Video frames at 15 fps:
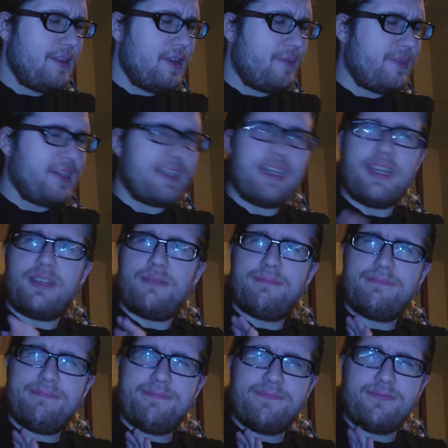I mean, again,
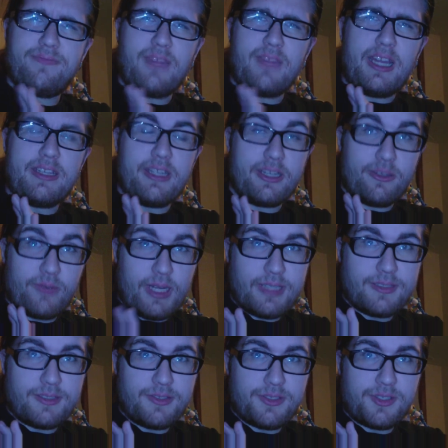I
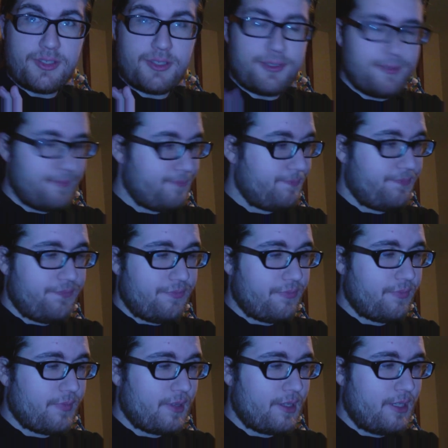digress.
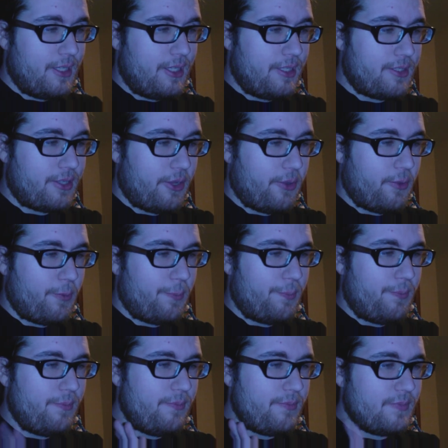So,
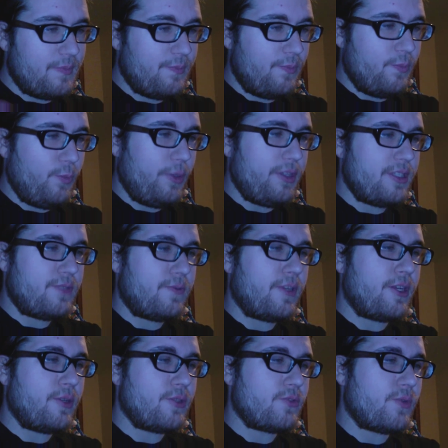what this
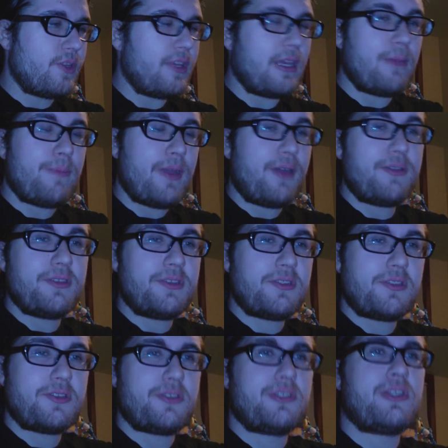video is really about is
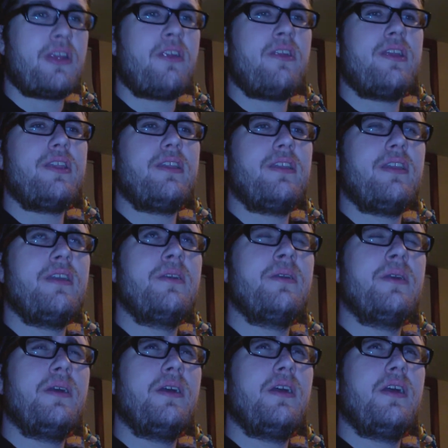just sharing
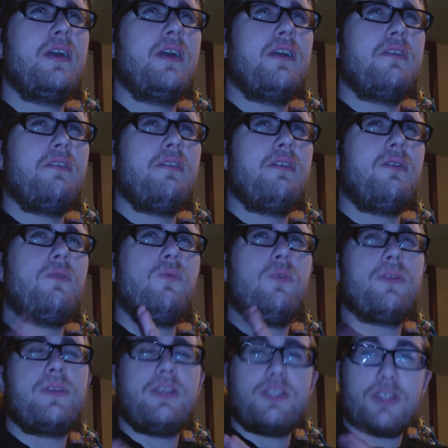
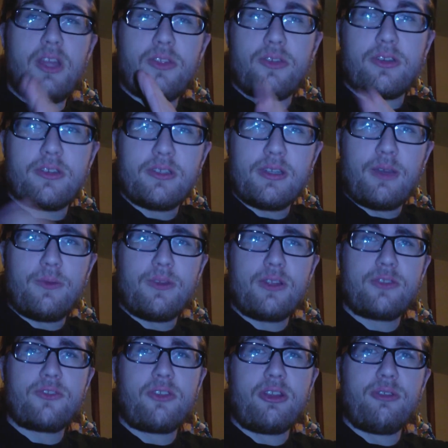with each other. I will
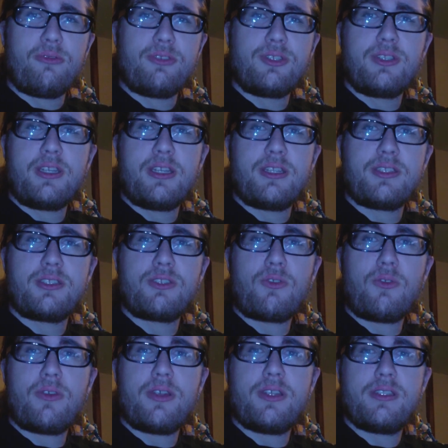try to get us
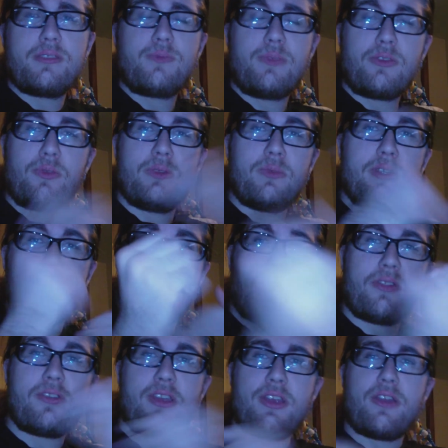stories between one
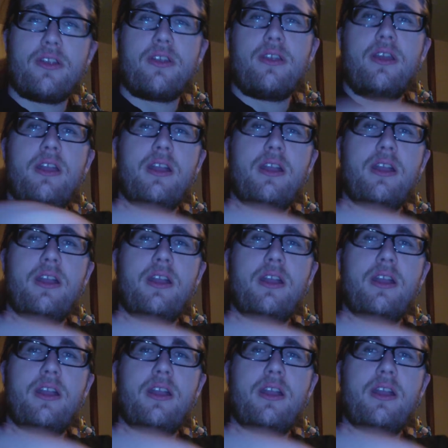another here